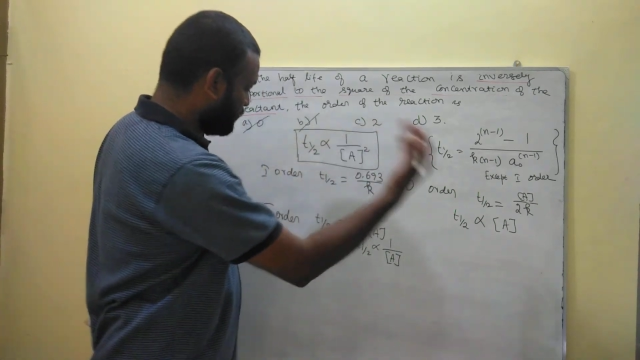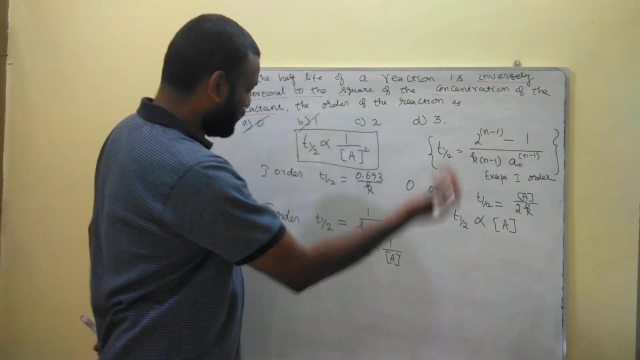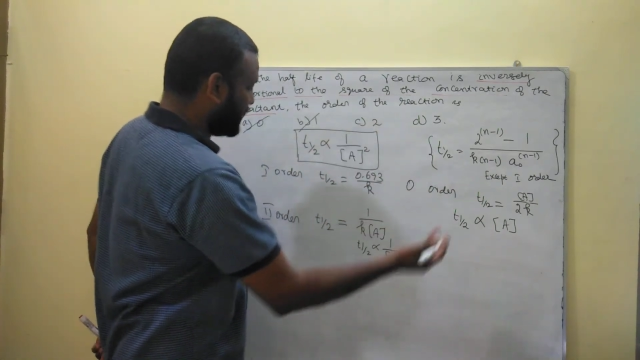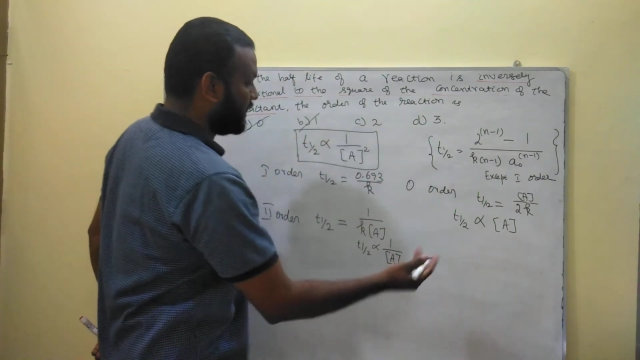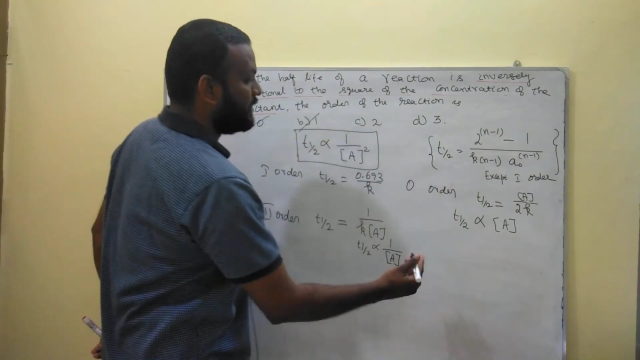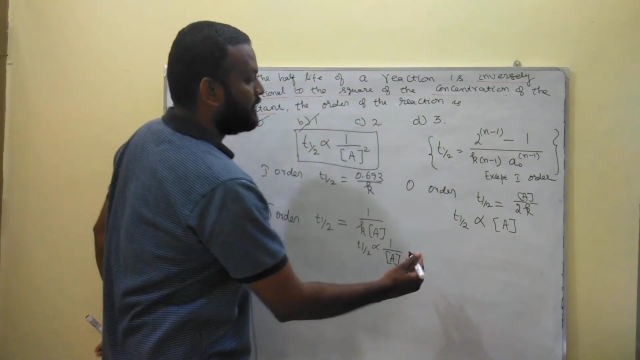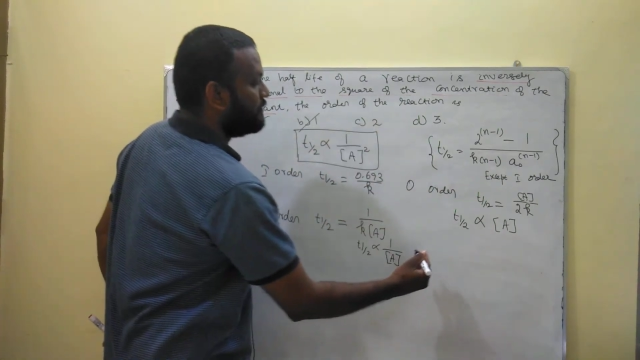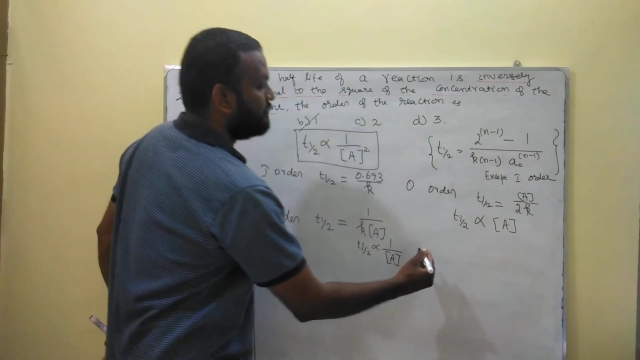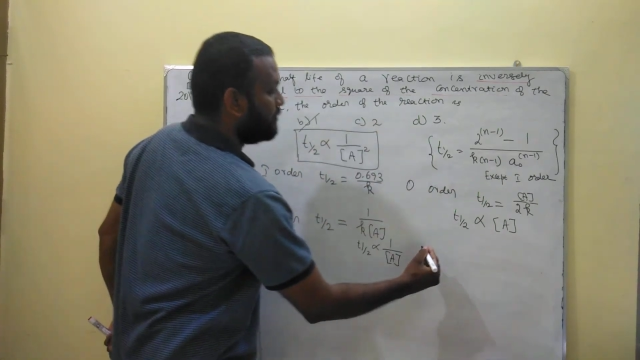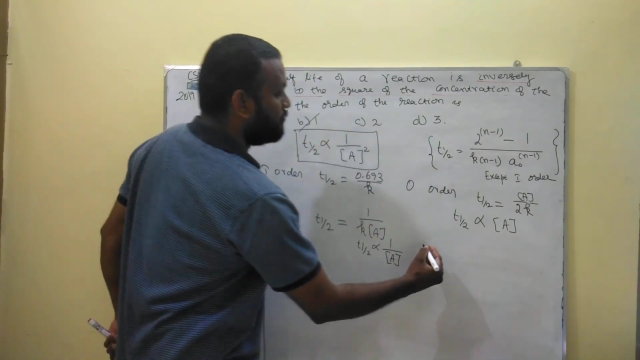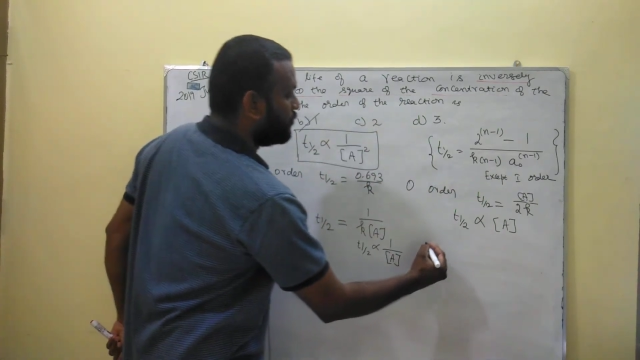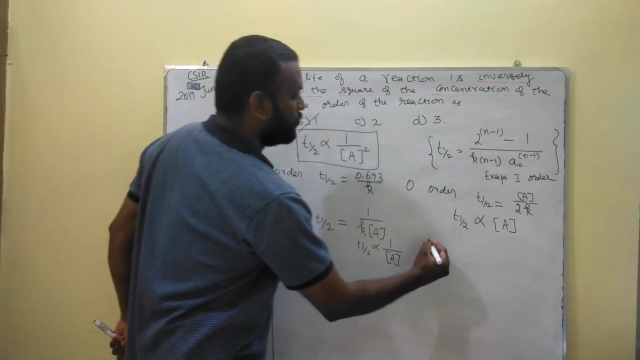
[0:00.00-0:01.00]
Okay, we
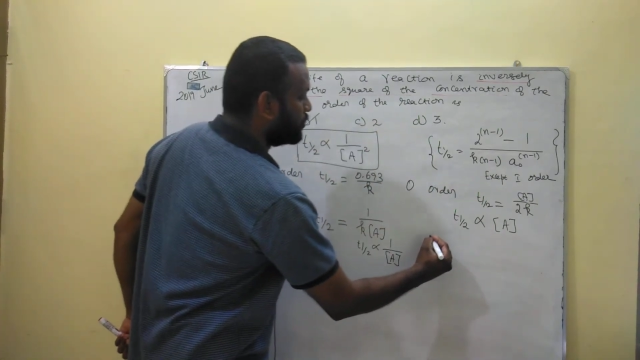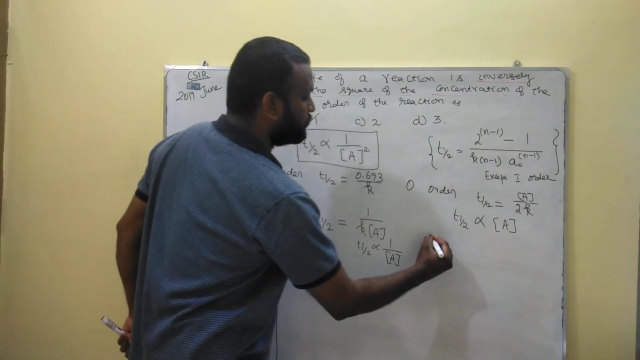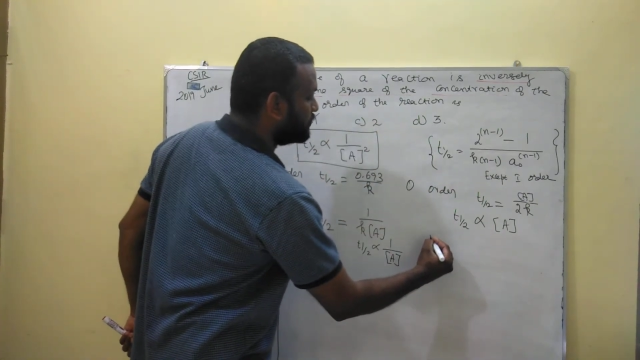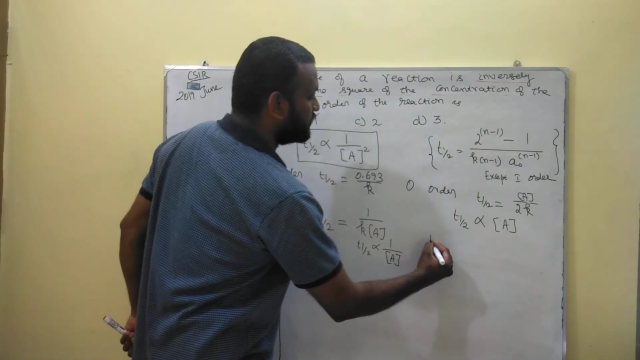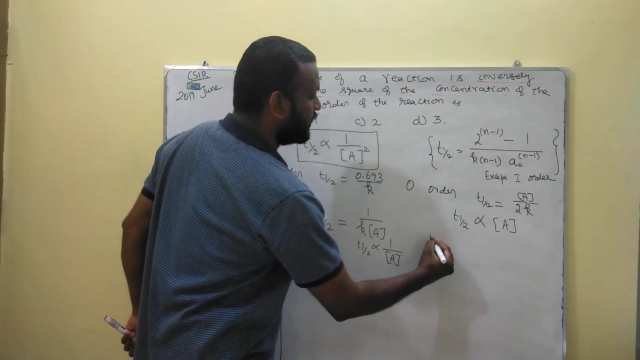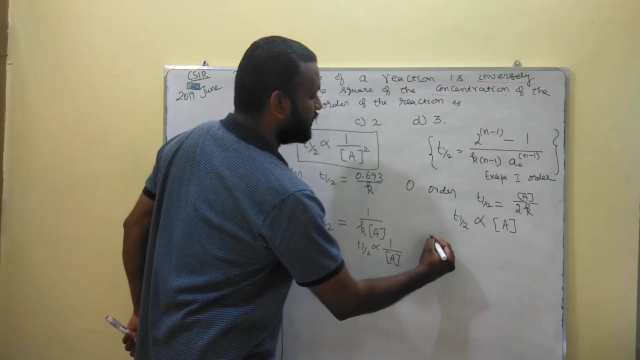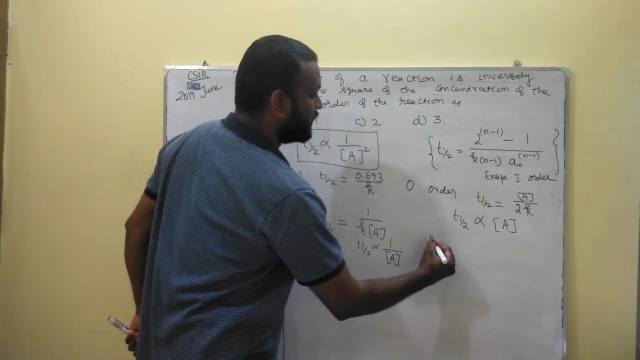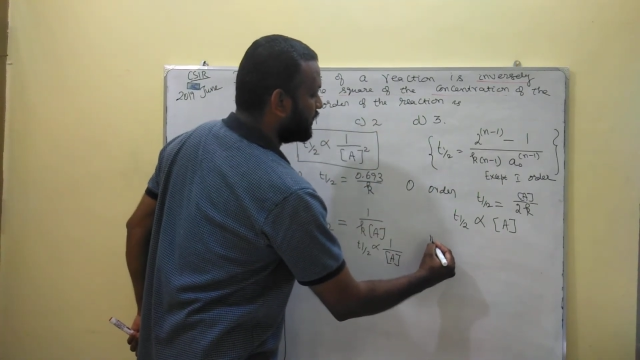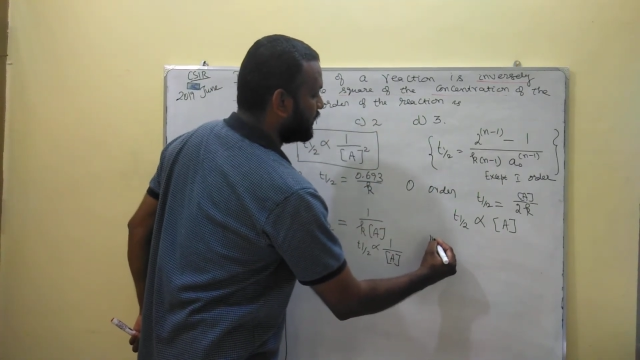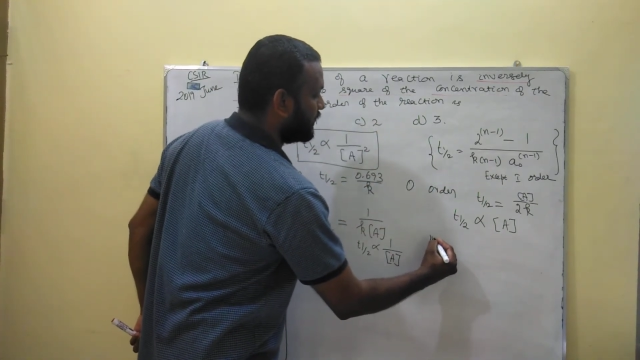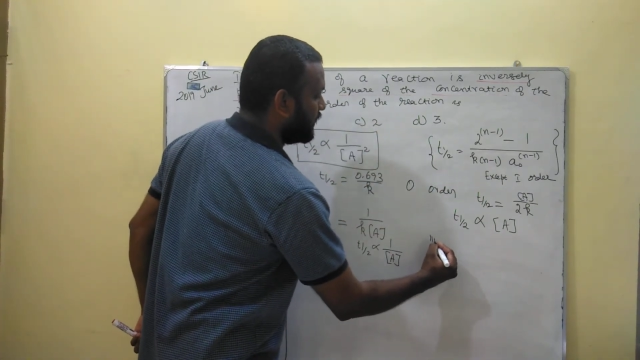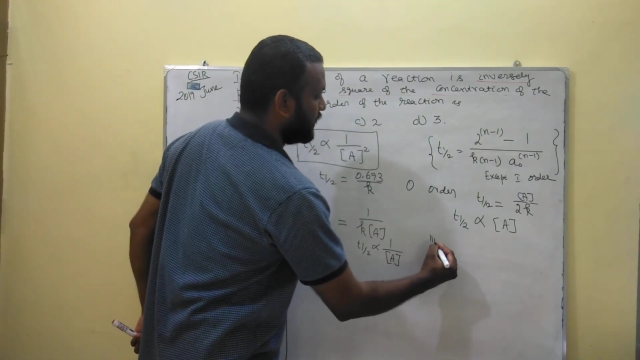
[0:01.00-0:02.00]
move to third
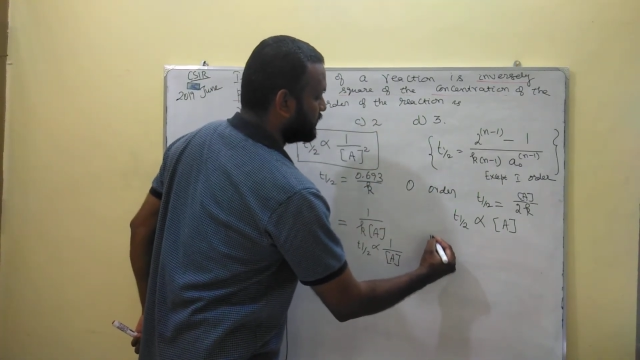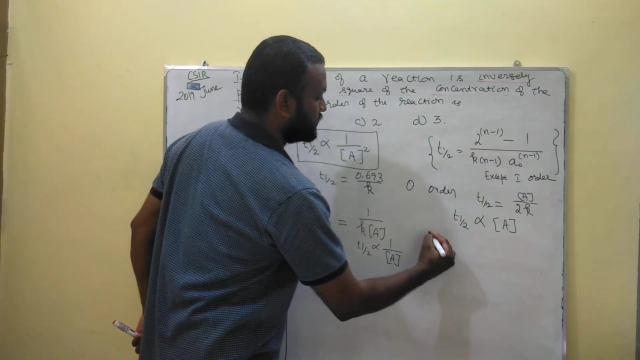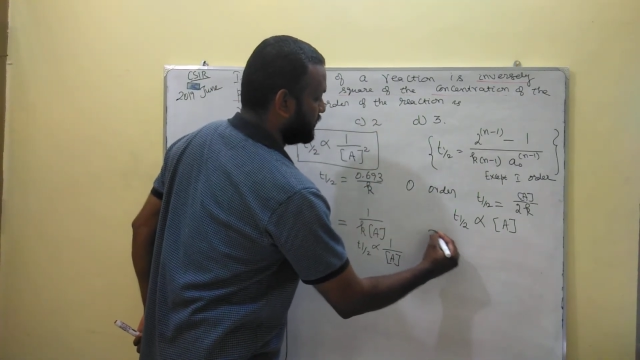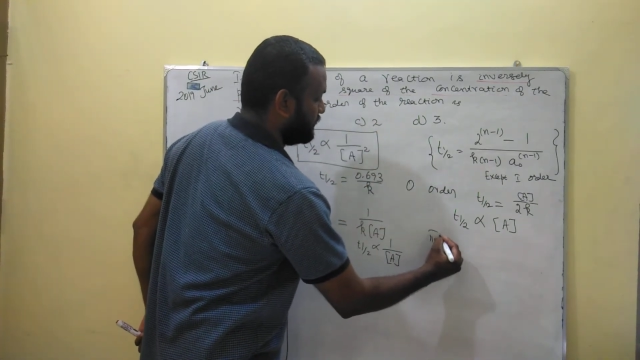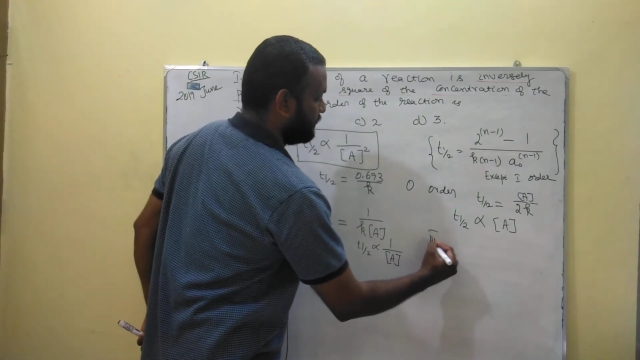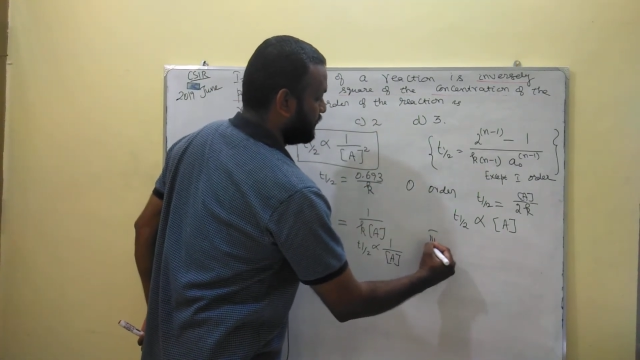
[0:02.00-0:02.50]
order reaction.